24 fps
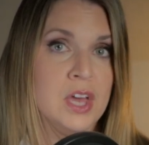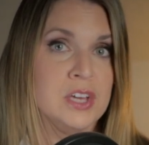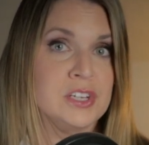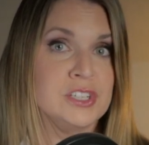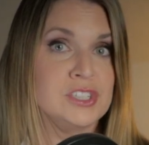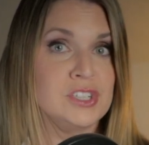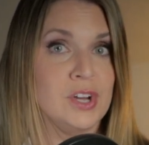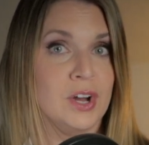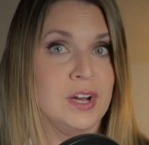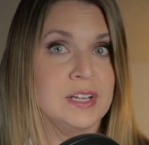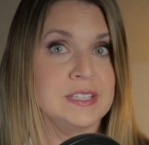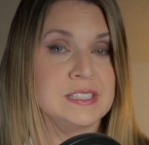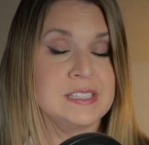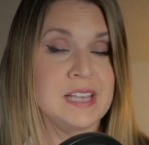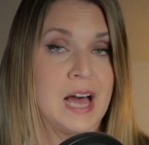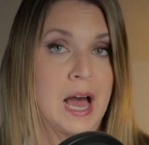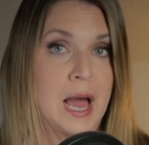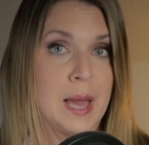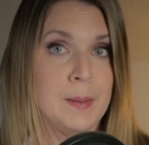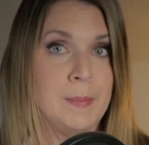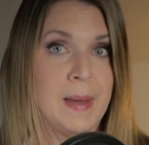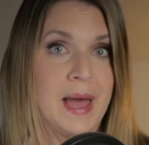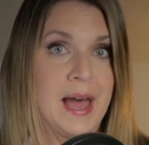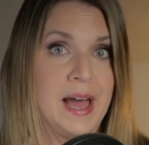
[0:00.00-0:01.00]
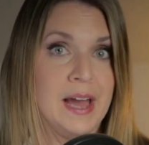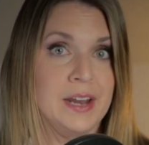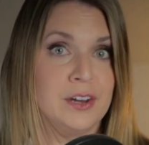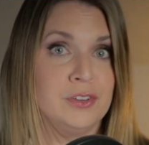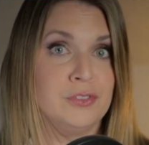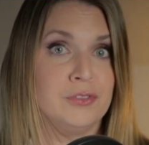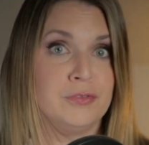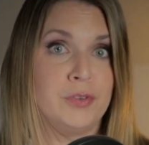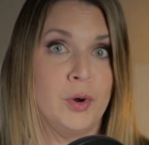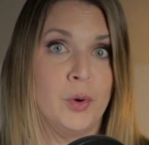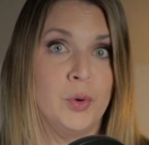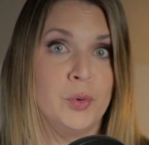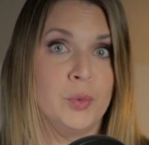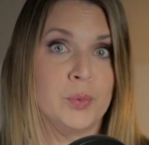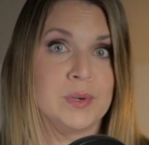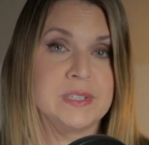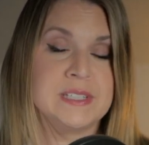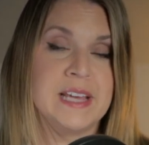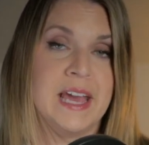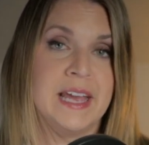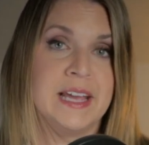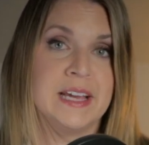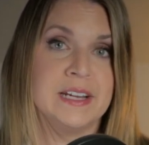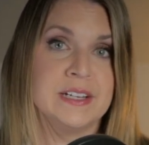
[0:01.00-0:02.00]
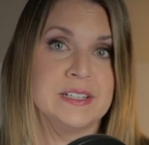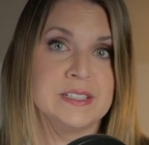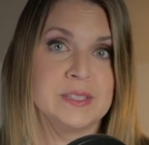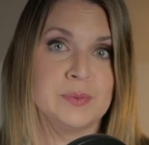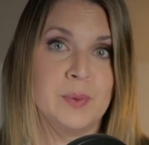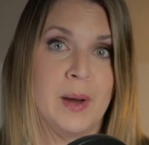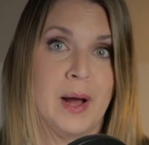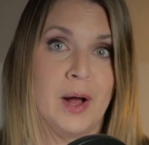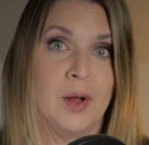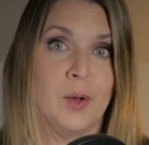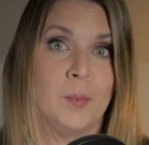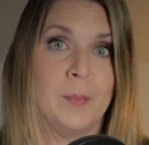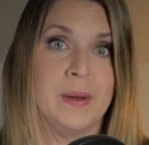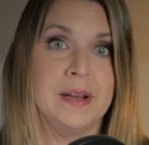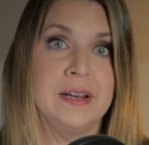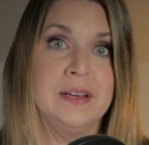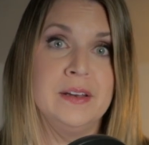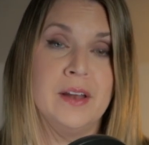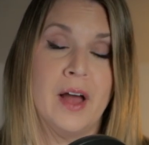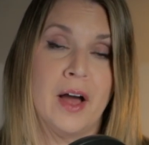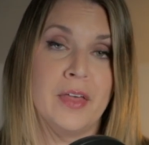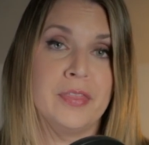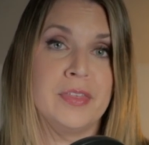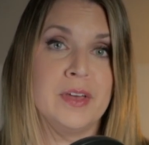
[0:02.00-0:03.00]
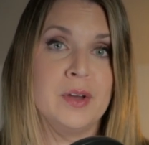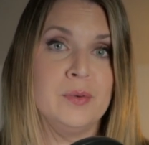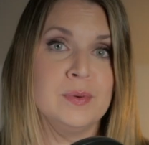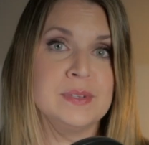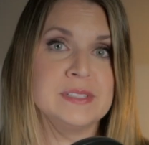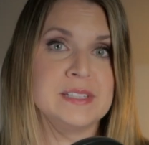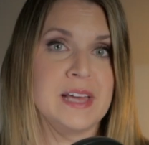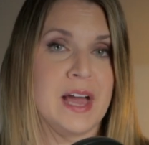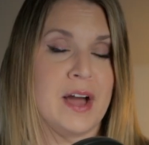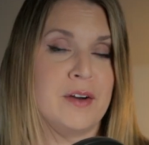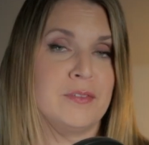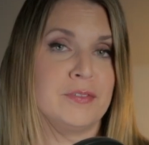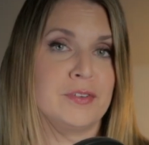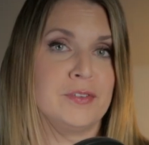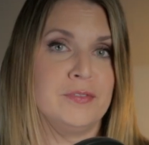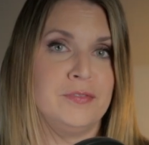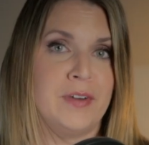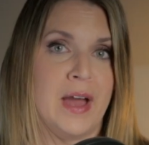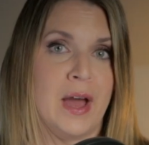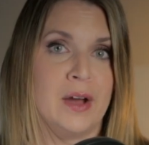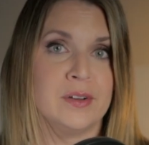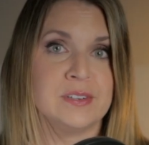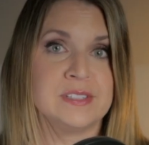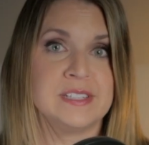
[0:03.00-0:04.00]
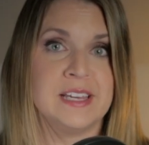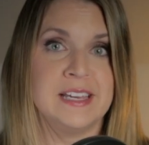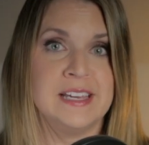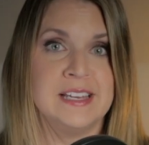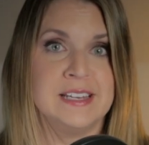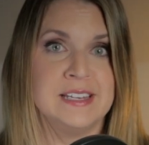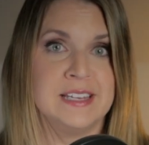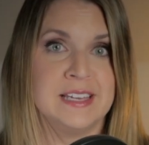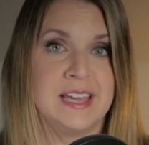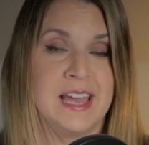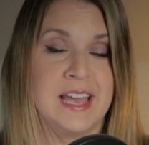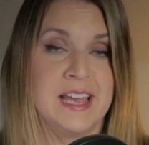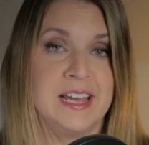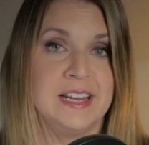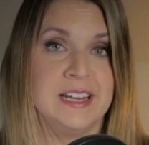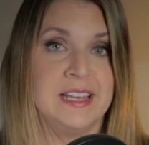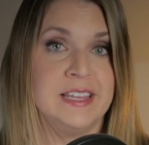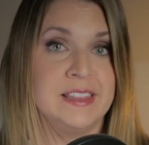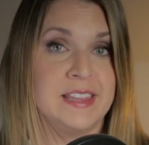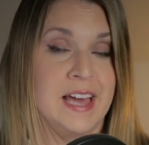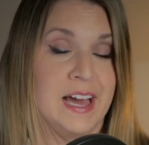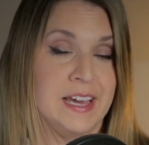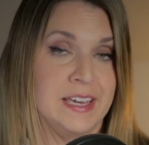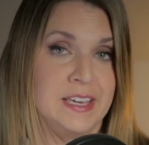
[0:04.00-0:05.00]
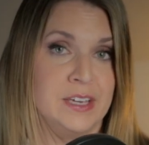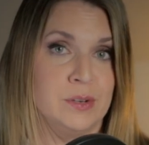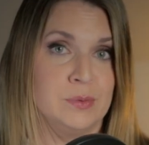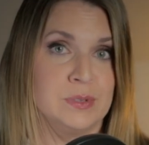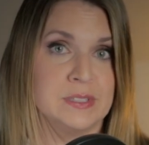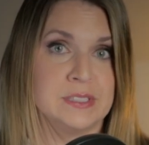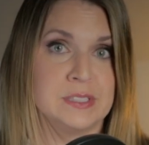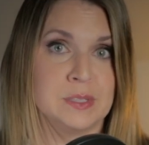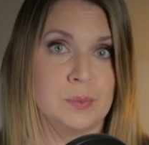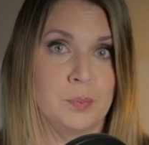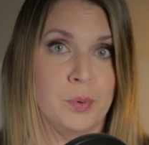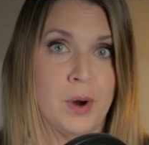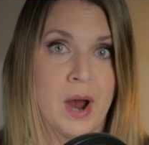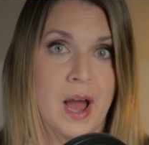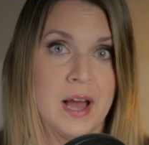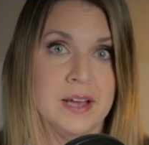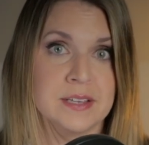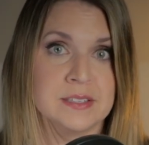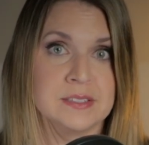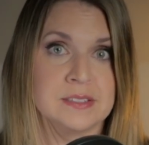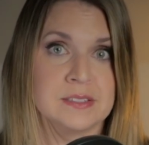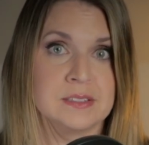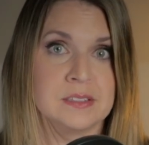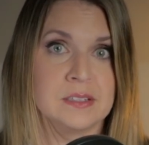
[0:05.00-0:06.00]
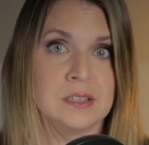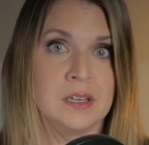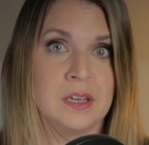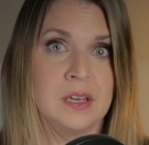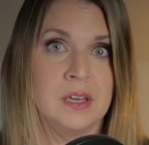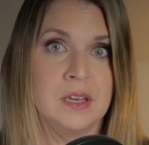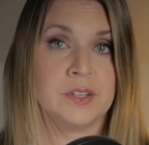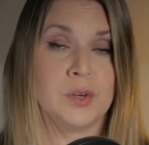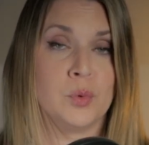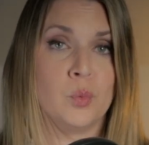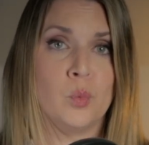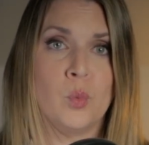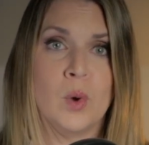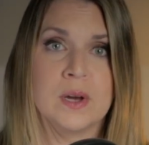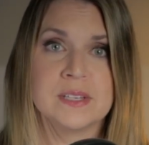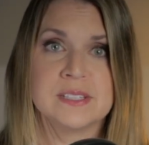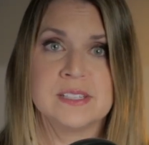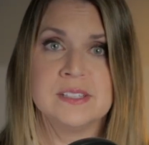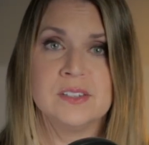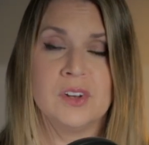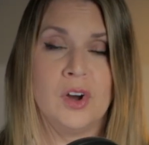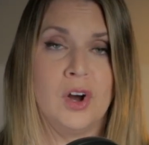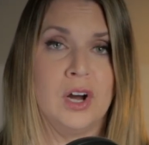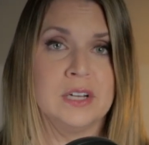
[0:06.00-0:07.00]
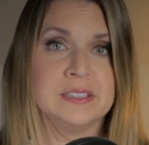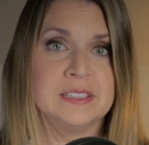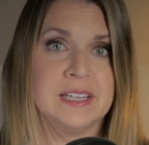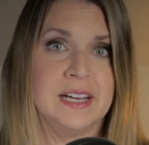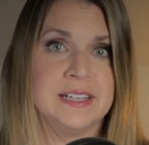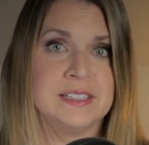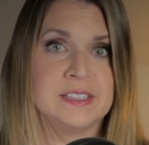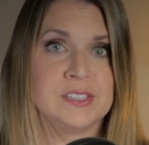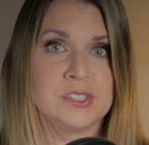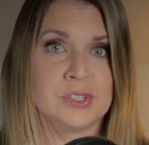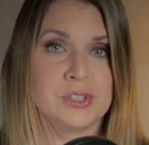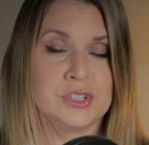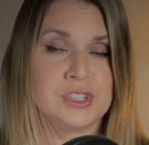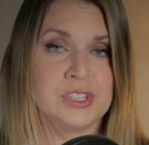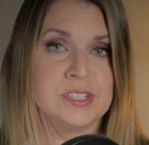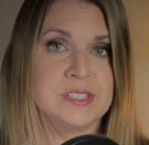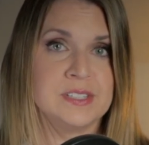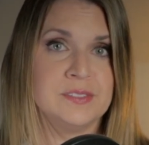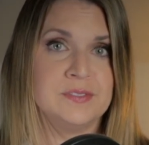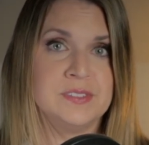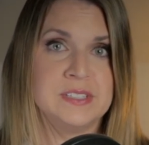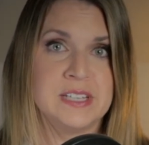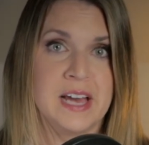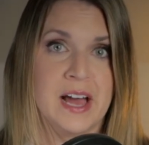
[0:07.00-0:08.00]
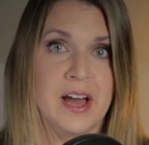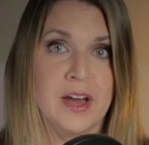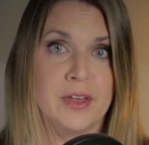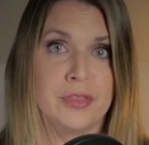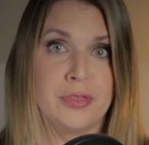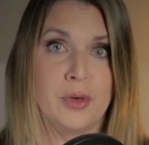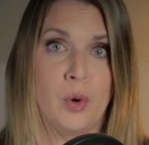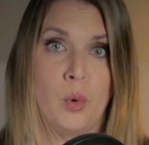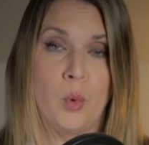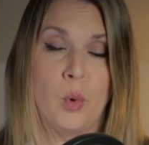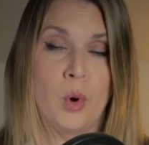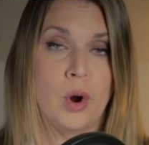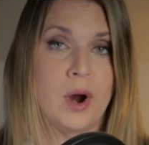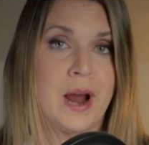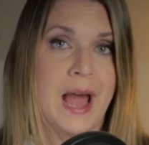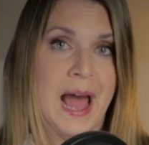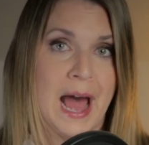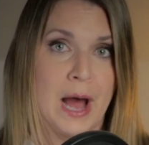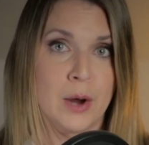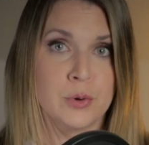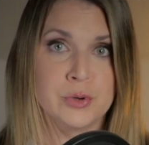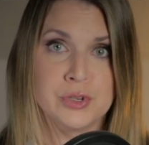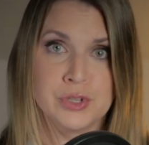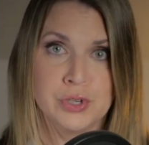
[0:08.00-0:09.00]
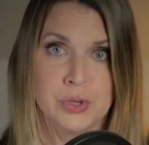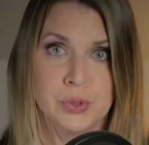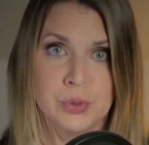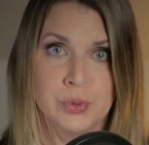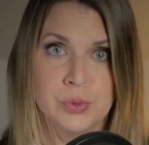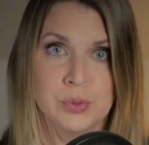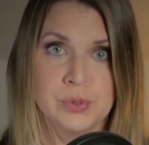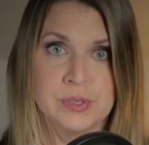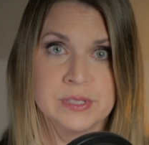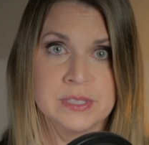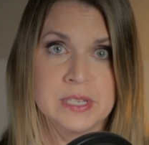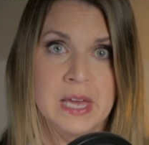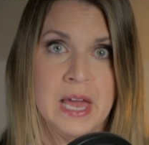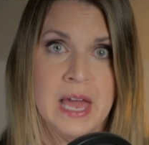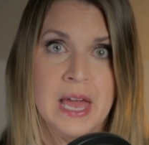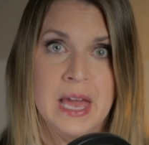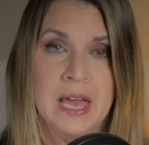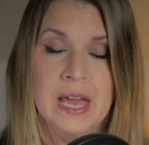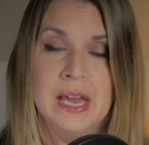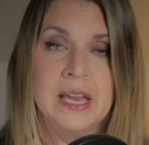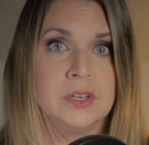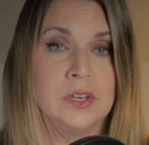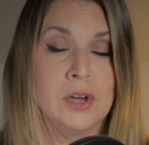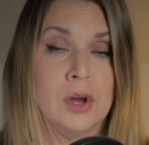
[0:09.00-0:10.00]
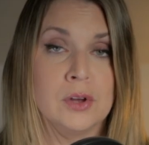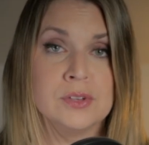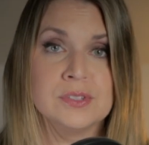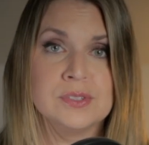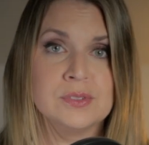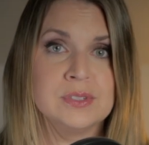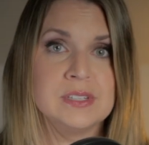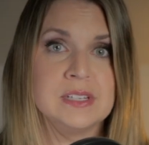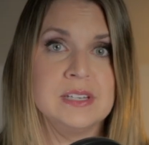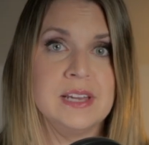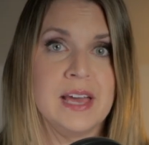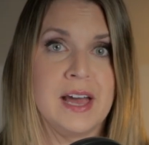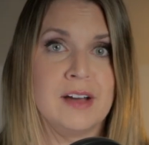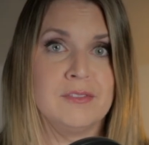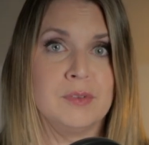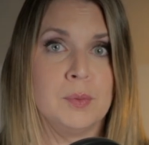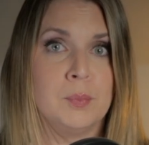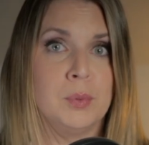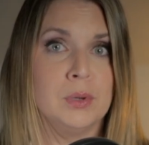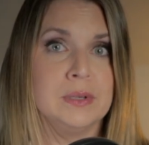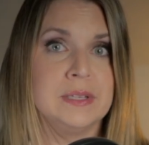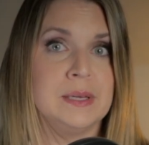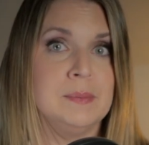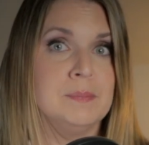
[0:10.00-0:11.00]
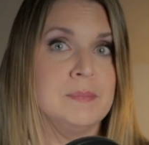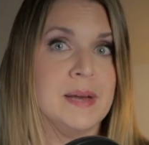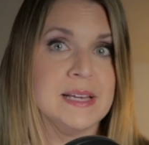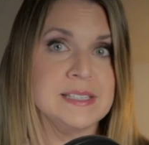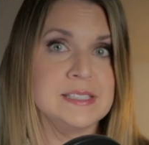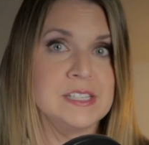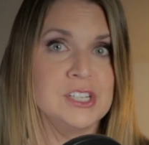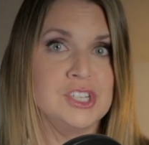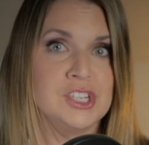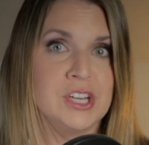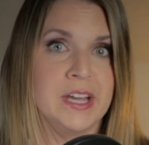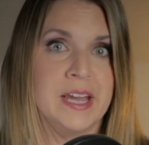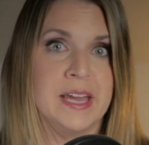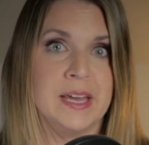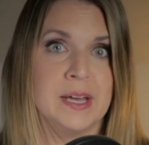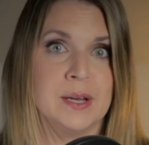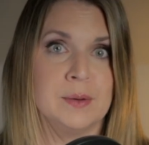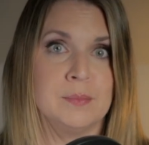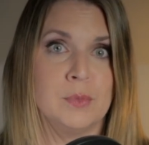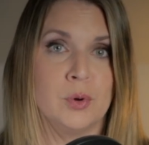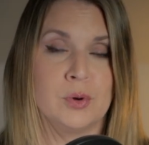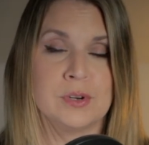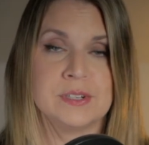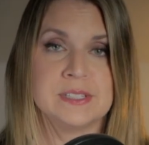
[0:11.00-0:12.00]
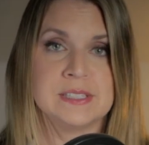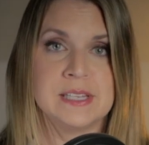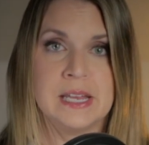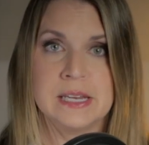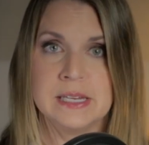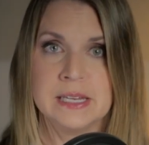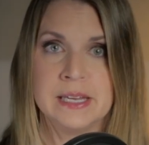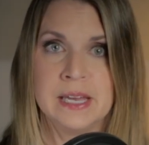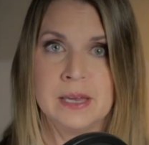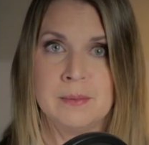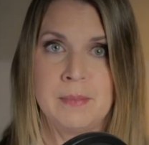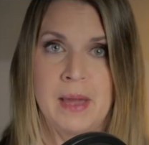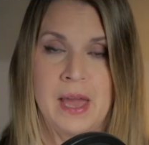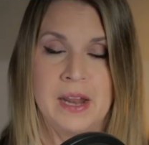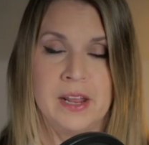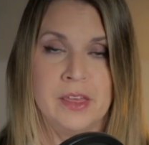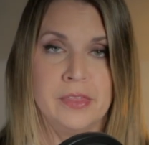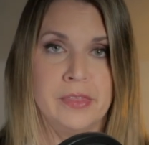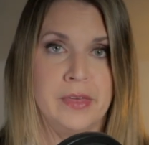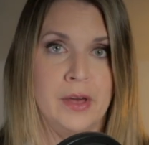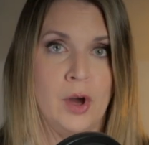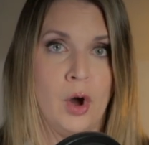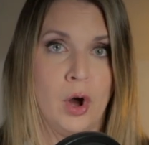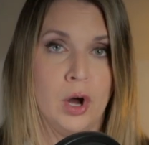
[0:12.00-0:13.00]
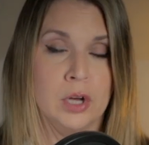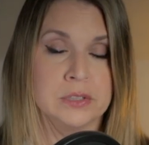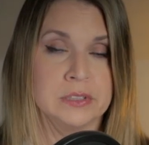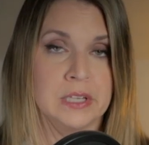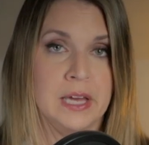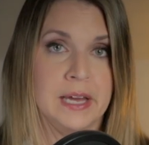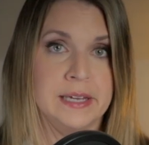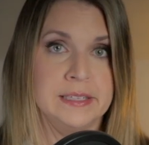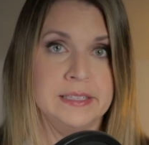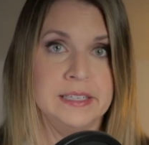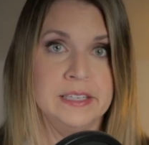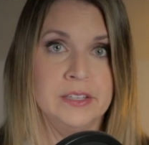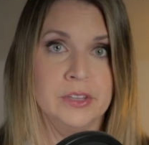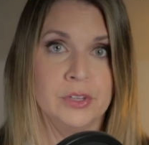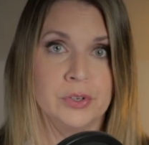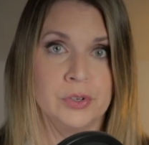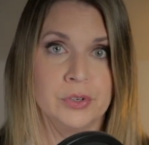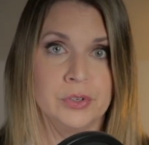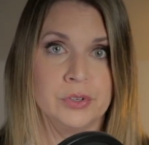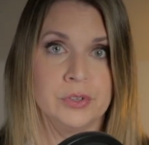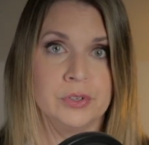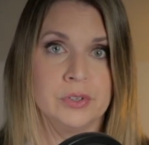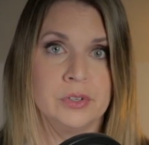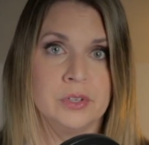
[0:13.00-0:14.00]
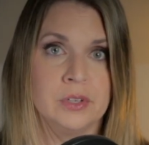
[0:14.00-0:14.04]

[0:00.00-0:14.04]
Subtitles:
Sean's iPad and phone were taken as well, but nothing was ever found to indicate that he was depressed. There wasn't online searches of death or how-tos. He also didn't have a bully messaging him or sending him anything online either.